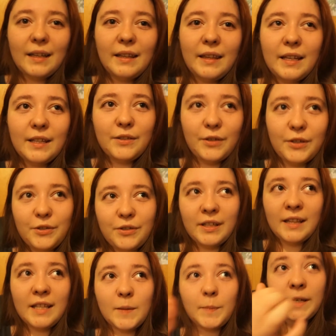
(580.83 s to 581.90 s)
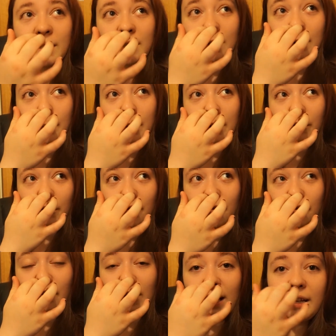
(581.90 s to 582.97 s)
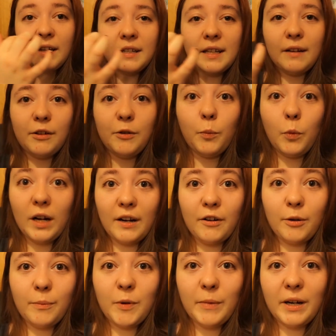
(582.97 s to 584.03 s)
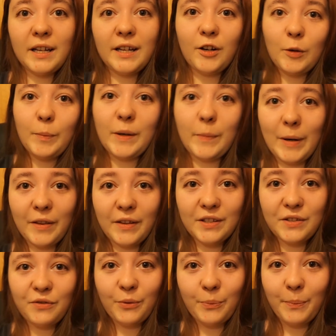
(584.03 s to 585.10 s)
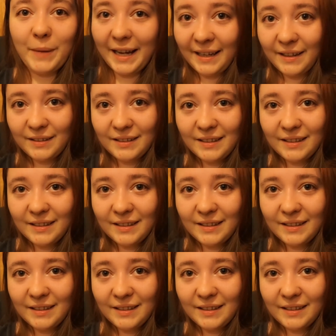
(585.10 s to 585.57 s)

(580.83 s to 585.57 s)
things are interesting. There's been a bit of a fire down in Wareham. You might hear a bit about this from Matt.